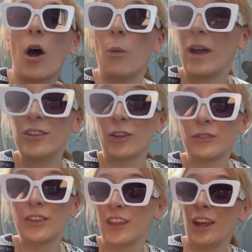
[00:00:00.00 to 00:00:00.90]
are way
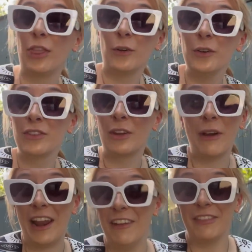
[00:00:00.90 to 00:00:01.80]
softer than I thought, so
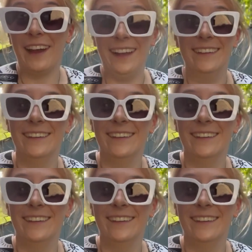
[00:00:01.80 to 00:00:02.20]
I love that.